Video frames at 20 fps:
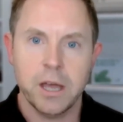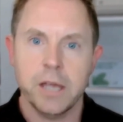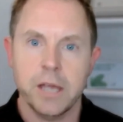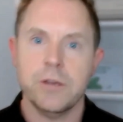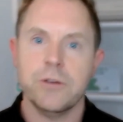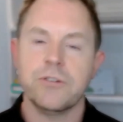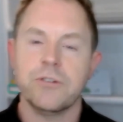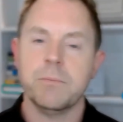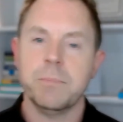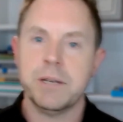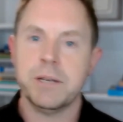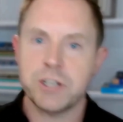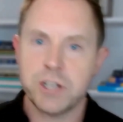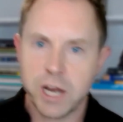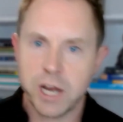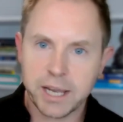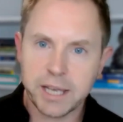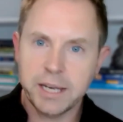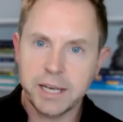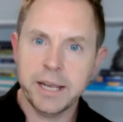you should be
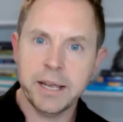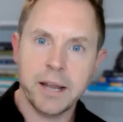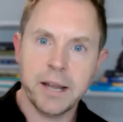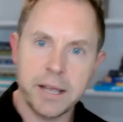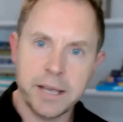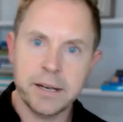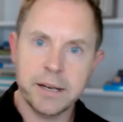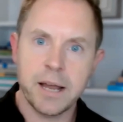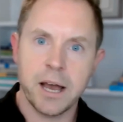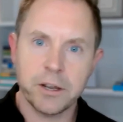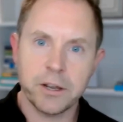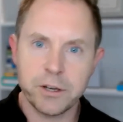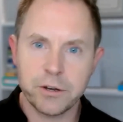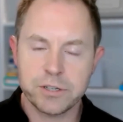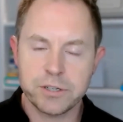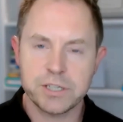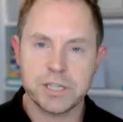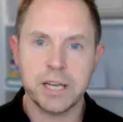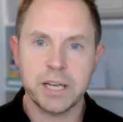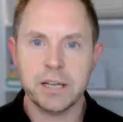checking in on
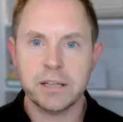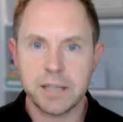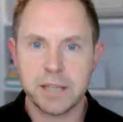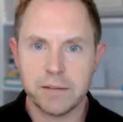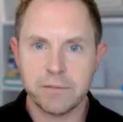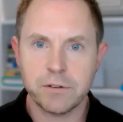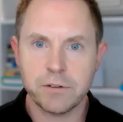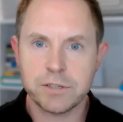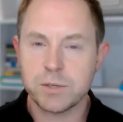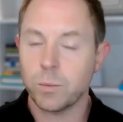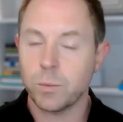your zinc levels.